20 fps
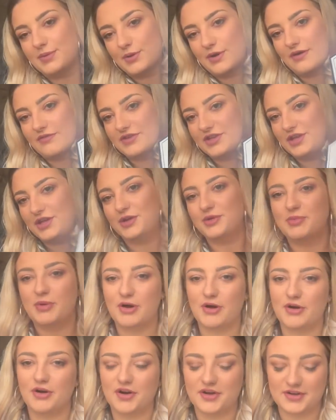Boux Avenue
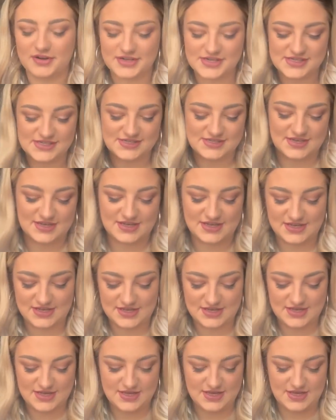box
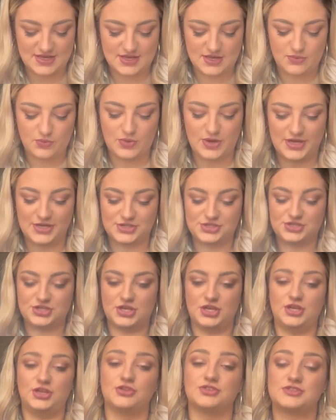which
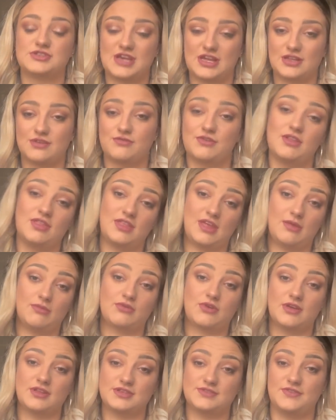you'll tell a running theme
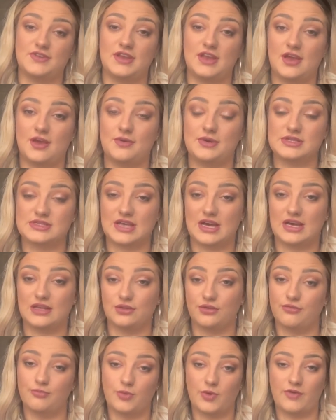throughout this video is that I
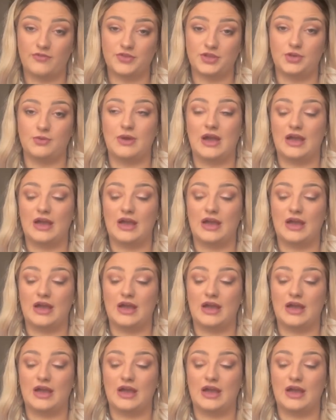love Boux Avenue.